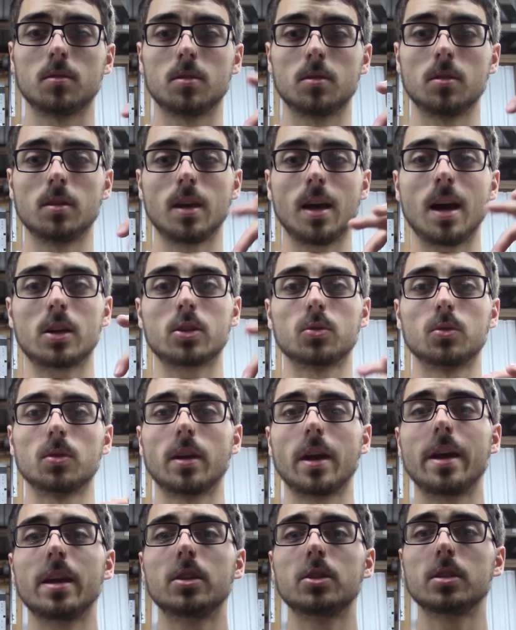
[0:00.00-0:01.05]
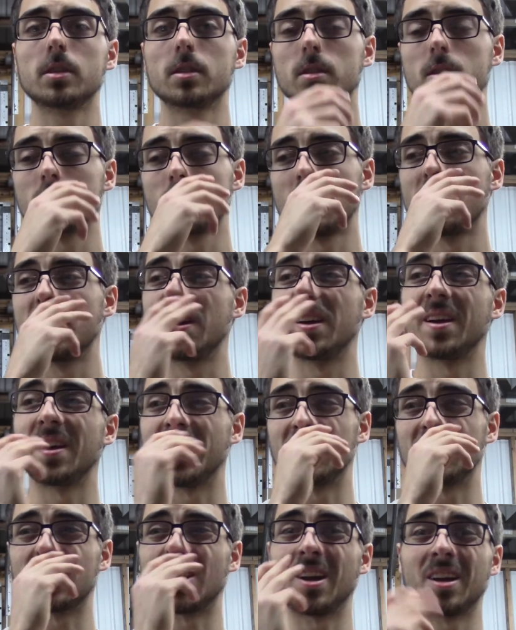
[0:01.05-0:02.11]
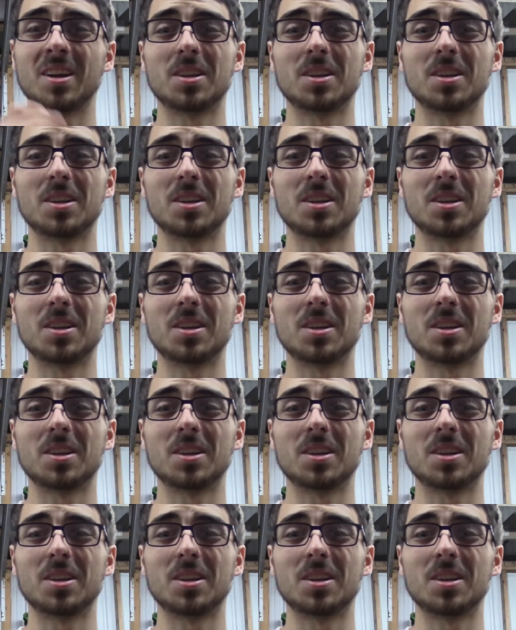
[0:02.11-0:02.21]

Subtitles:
to the actual gauges and try